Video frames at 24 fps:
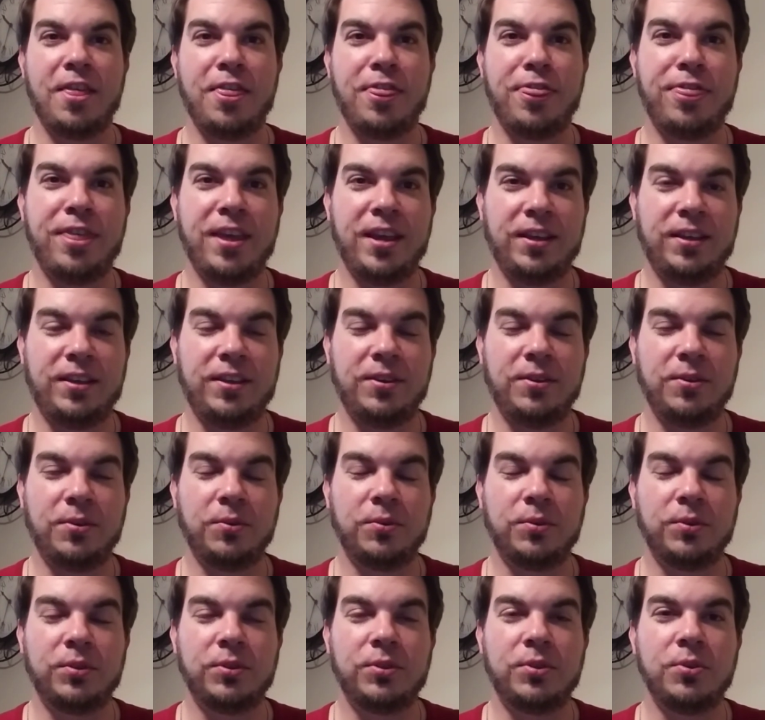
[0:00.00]
thank you
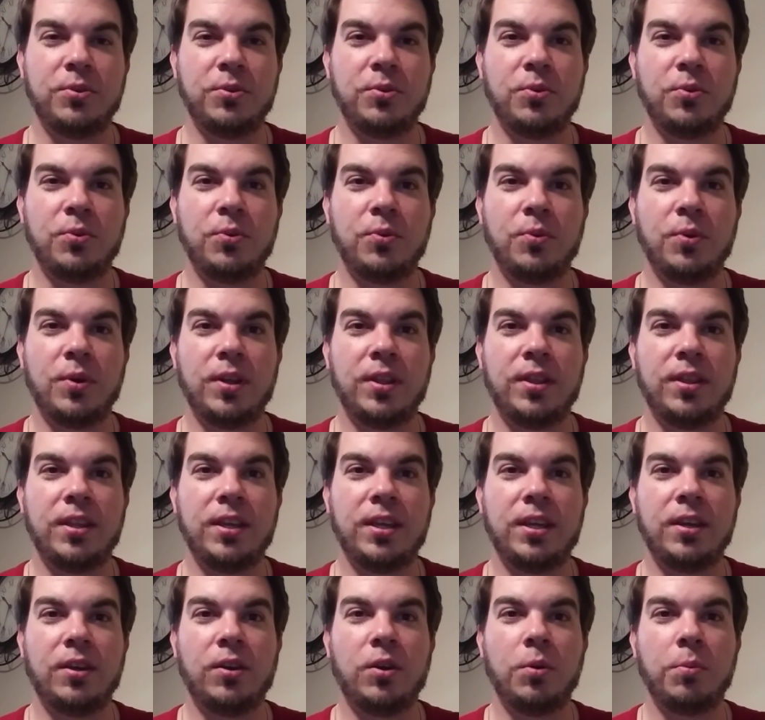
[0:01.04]
to
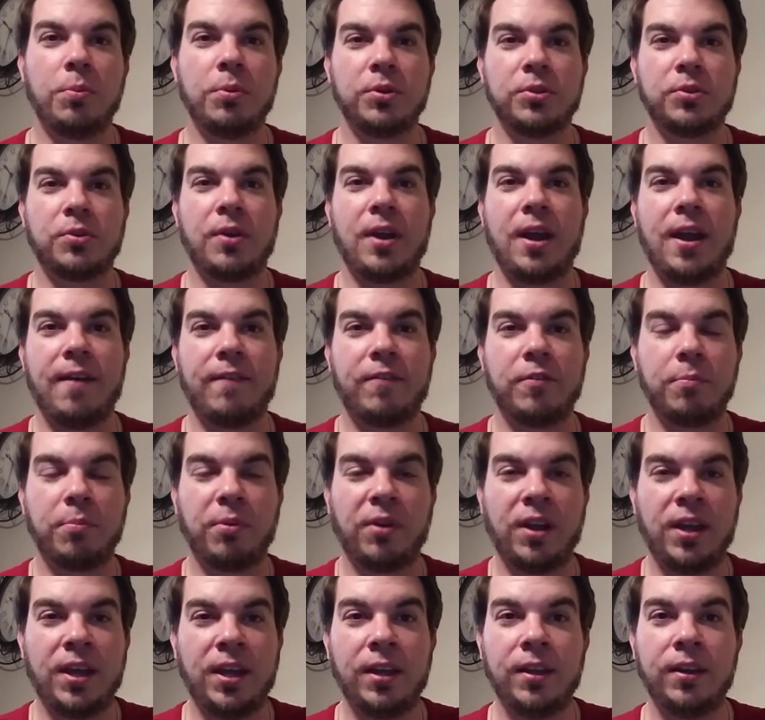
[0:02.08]
the Cooper's Craft
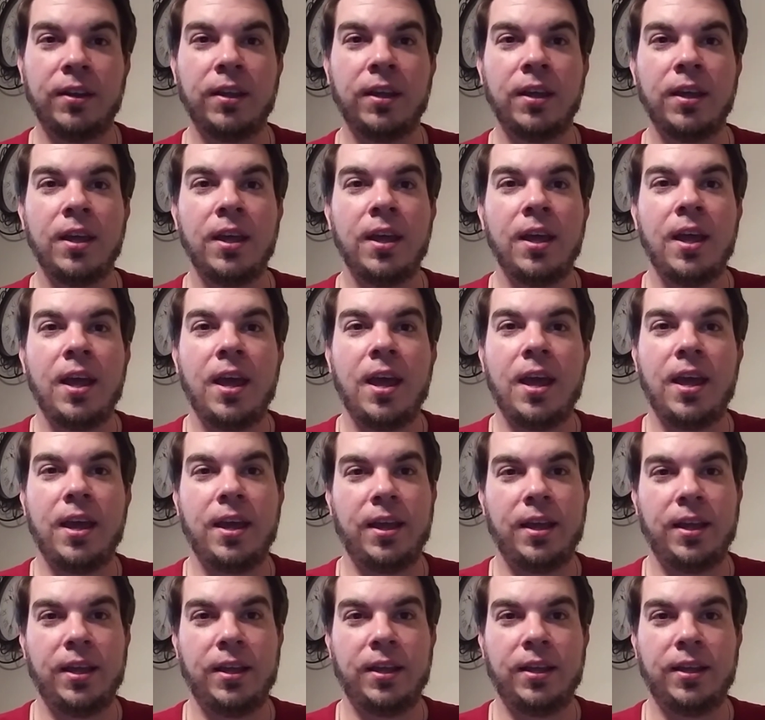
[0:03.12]
brand
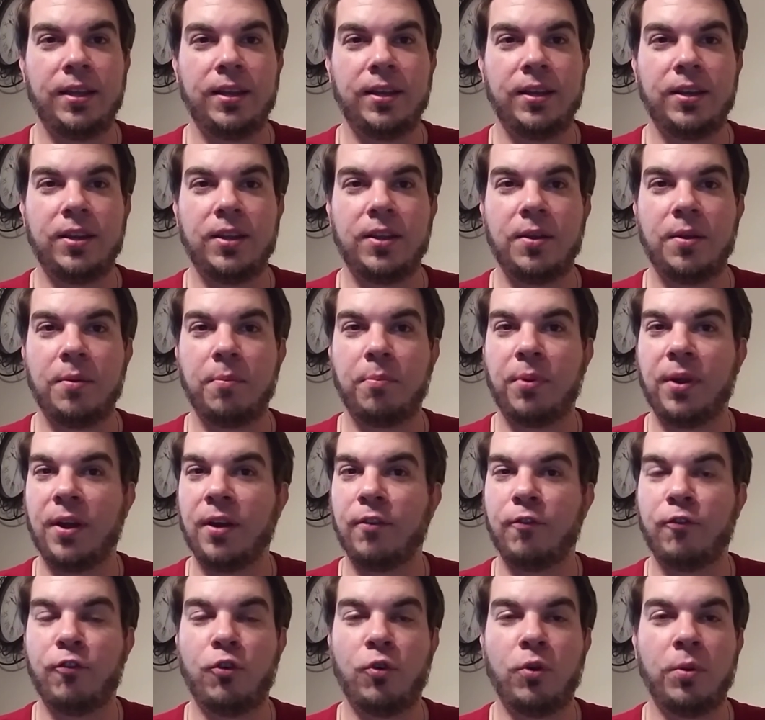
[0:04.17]
and
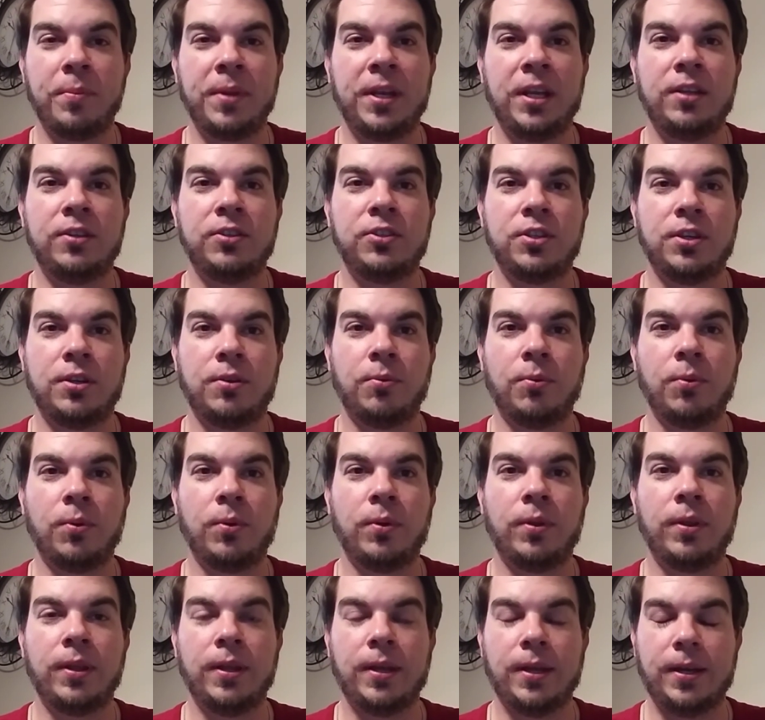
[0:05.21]
Brown-Forman in general.
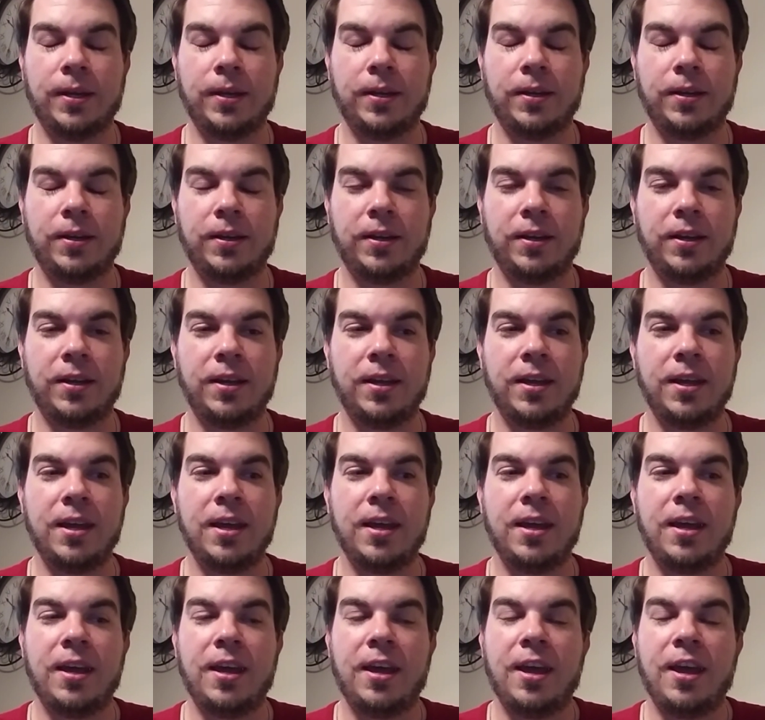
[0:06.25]

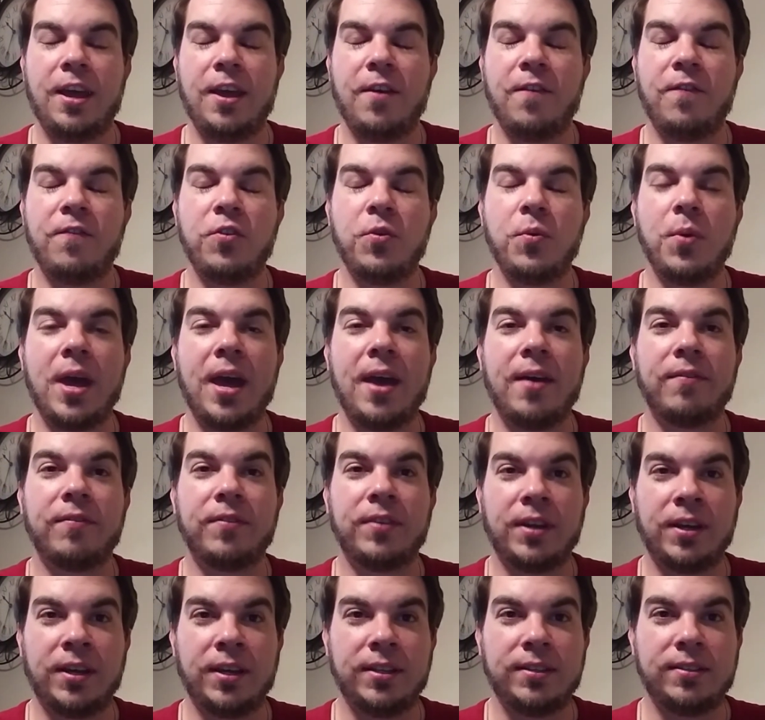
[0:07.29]
If you have
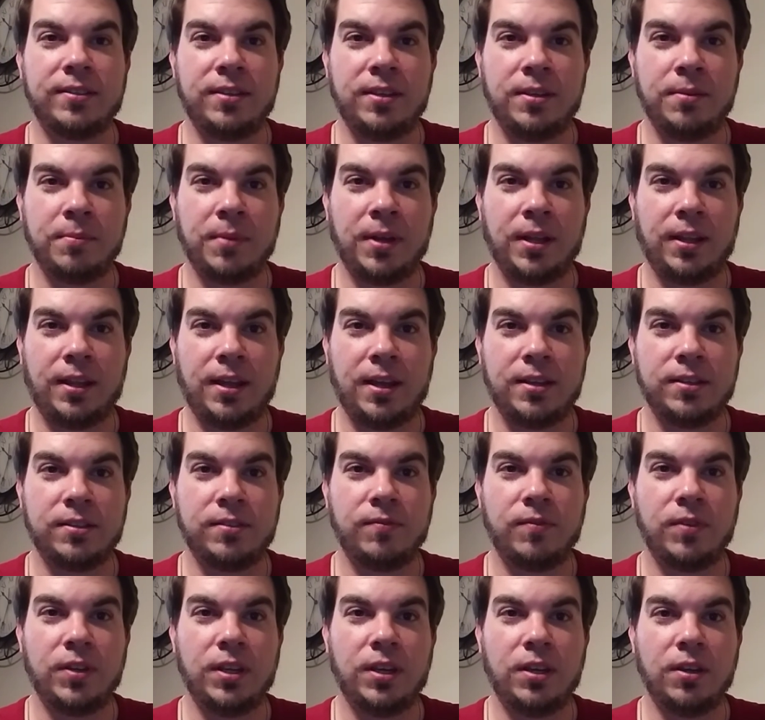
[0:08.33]
not seen my last
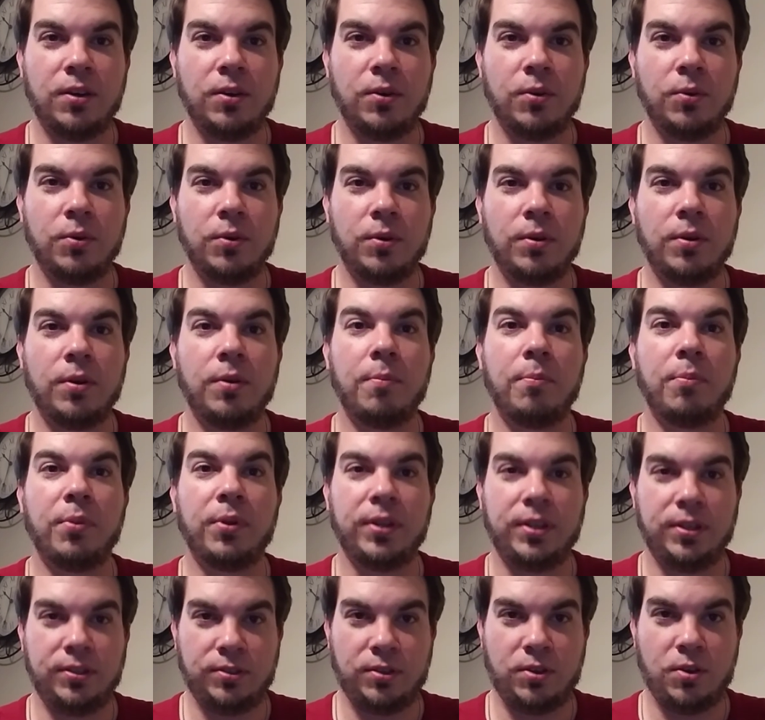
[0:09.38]
video,
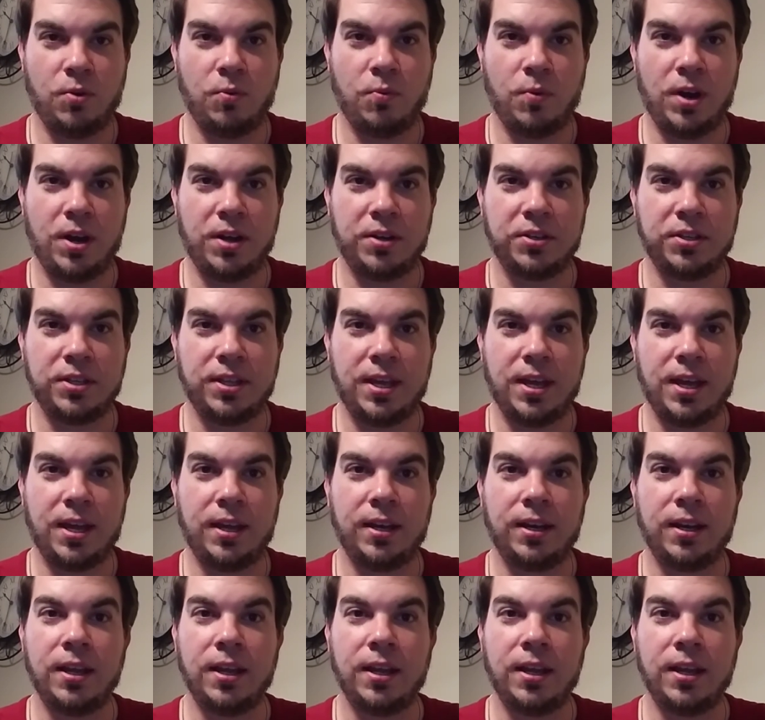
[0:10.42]
please go watch that.